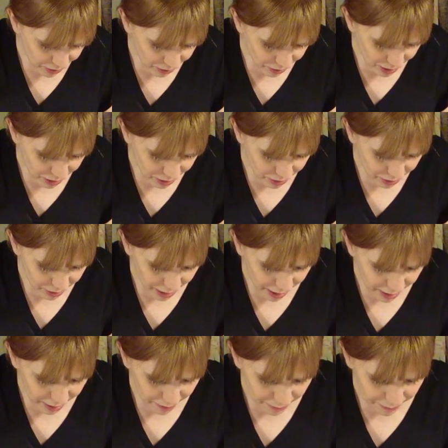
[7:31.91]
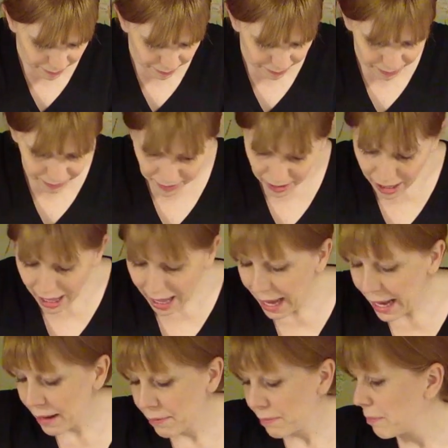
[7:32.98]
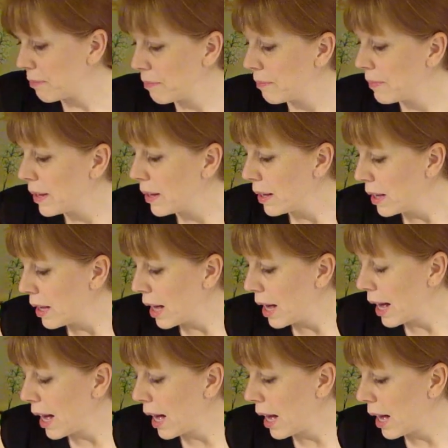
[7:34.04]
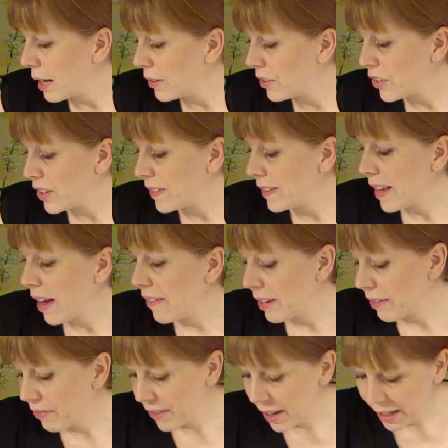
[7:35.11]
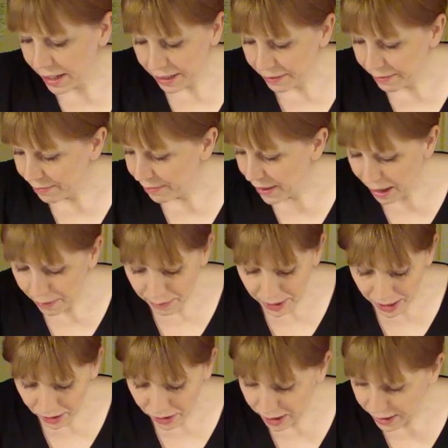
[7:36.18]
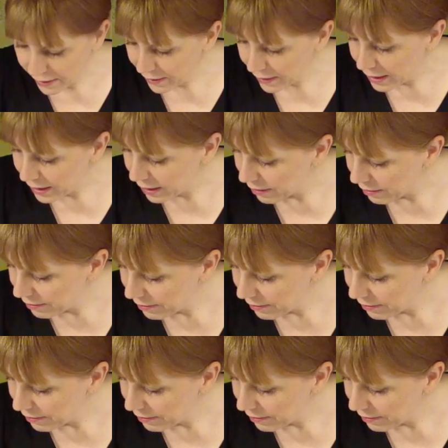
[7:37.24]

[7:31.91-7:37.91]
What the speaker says: you can do that. I am just having fun and being crazy and